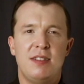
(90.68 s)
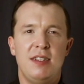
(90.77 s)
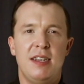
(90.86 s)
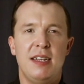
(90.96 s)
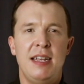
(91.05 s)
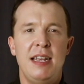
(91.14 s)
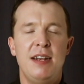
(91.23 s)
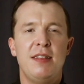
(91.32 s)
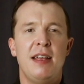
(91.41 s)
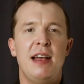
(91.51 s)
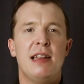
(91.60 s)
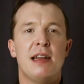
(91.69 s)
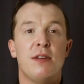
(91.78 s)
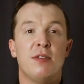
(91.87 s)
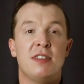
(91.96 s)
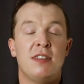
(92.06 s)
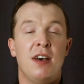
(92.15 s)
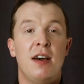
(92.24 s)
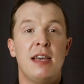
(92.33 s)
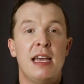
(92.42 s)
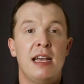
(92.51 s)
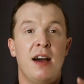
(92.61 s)
you could hear there that I was
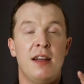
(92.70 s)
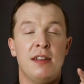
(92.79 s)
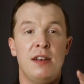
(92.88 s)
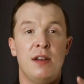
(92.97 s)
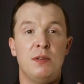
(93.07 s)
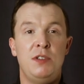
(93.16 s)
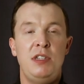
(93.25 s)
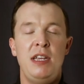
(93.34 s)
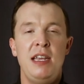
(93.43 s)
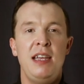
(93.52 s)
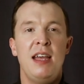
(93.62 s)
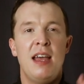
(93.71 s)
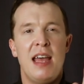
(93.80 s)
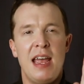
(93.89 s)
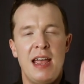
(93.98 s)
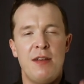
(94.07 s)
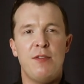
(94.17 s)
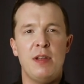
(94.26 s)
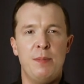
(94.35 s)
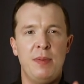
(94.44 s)
tonguing on the note G every